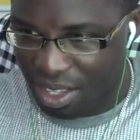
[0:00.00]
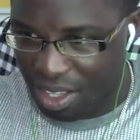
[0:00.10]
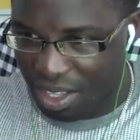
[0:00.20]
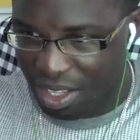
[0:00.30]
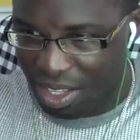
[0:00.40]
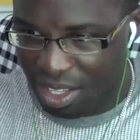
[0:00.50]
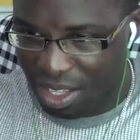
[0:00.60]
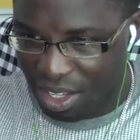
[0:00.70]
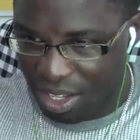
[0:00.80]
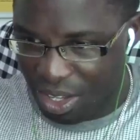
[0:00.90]

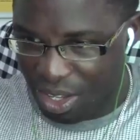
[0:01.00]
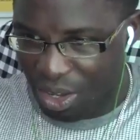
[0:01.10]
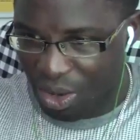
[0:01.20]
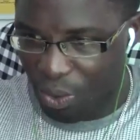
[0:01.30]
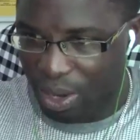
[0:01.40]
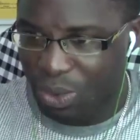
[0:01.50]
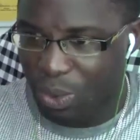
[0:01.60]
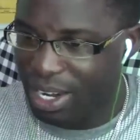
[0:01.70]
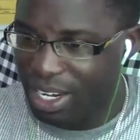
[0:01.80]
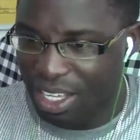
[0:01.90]
Wendy, Wendy, get Where's in
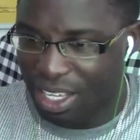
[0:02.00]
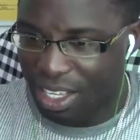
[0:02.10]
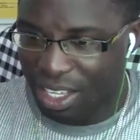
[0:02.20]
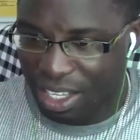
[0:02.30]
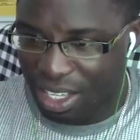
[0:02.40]
the Discord. Where's